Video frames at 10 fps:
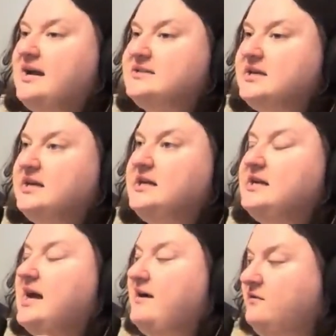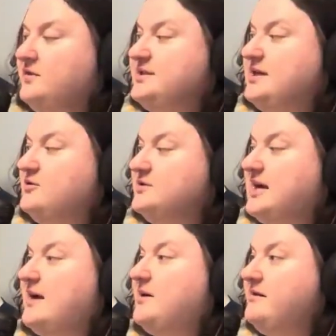isolated every single
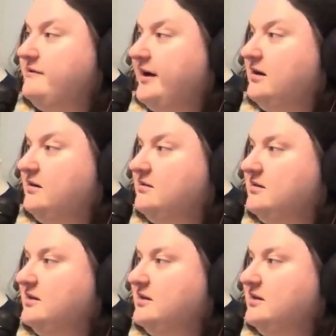time I fail.